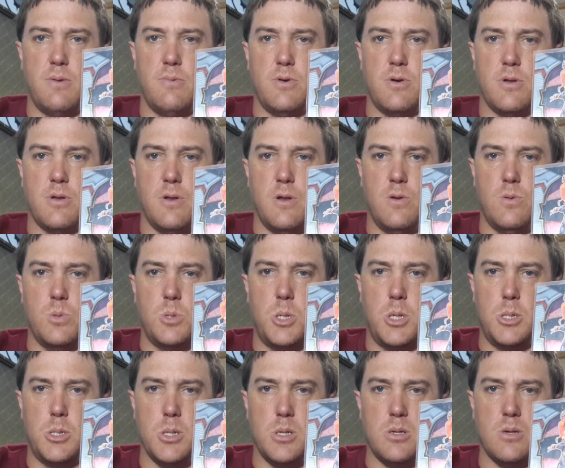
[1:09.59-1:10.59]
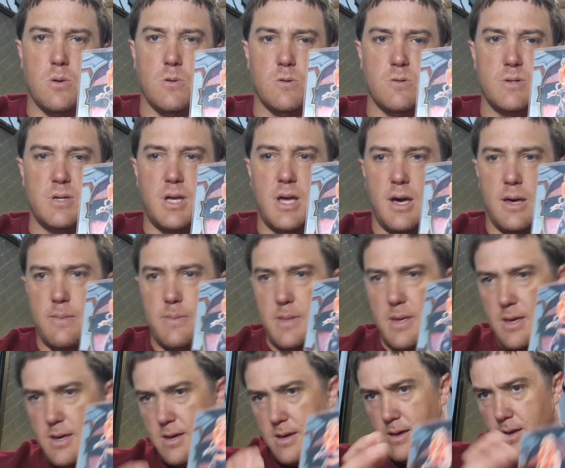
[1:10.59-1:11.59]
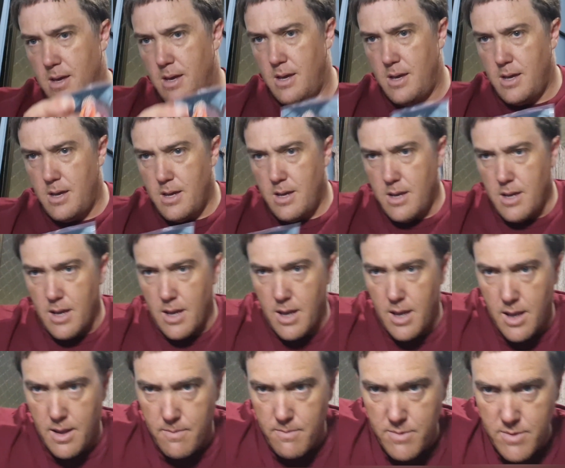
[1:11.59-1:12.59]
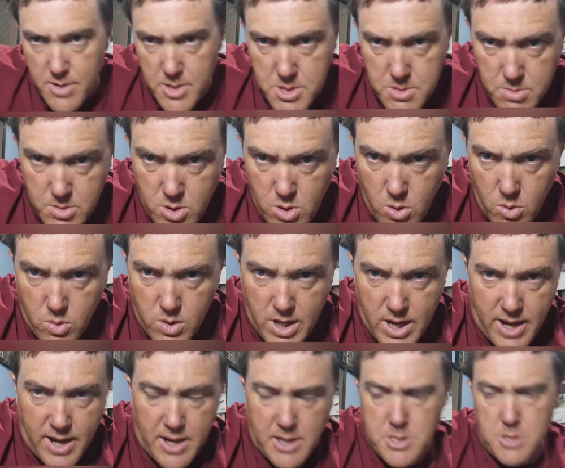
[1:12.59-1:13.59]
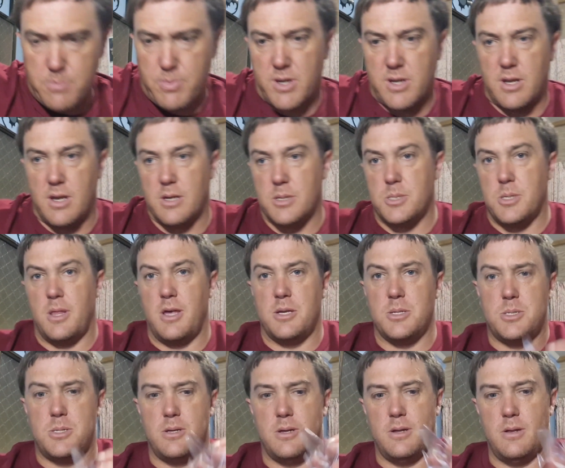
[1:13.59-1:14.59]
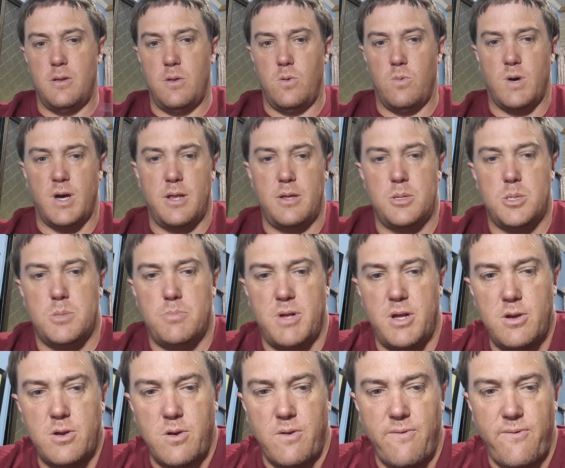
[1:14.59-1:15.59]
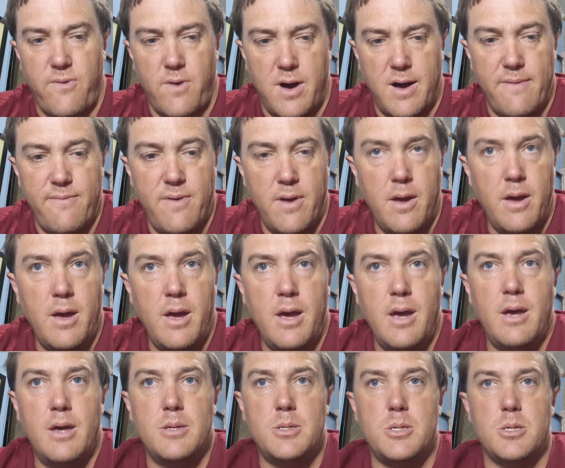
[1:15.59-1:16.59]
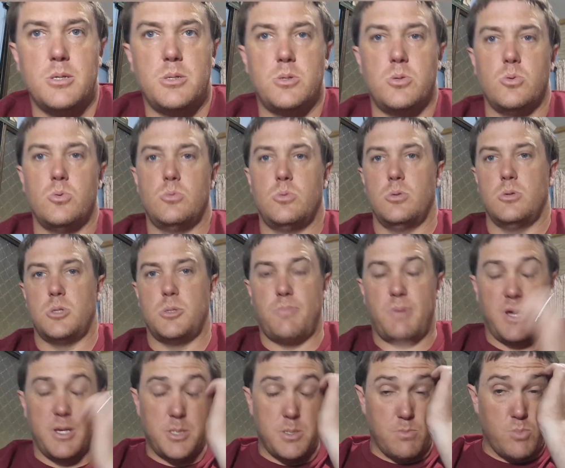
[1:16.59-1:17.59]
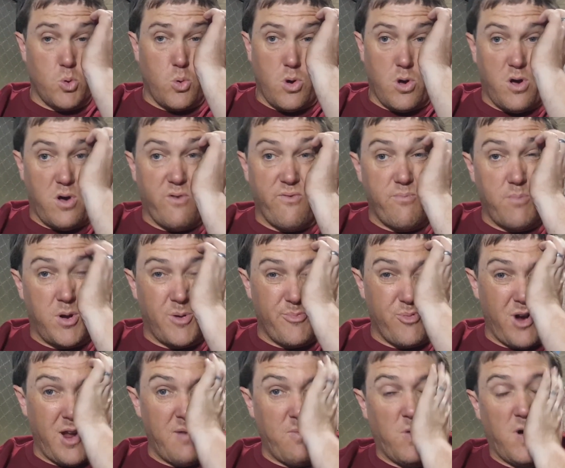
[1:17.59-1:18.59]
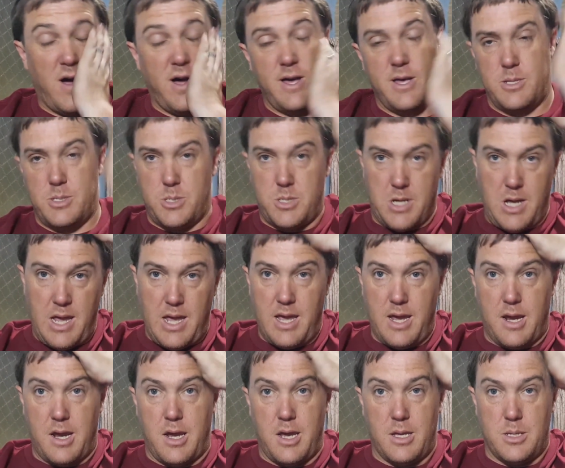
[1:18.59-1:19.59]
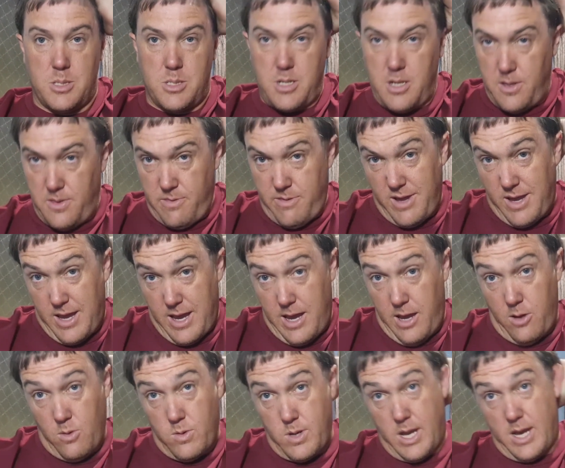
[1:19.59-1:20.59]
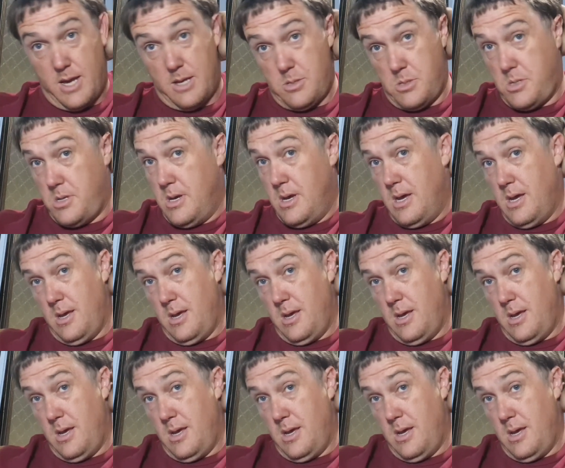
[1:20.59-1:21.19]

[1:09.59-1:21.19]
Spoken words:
We've got a little GG Dolan card there. We've got some cool cards, but yeah, so that's a little way to display. I've got 5 just to display some more of my Bray Wyatt and Thea Hale cards.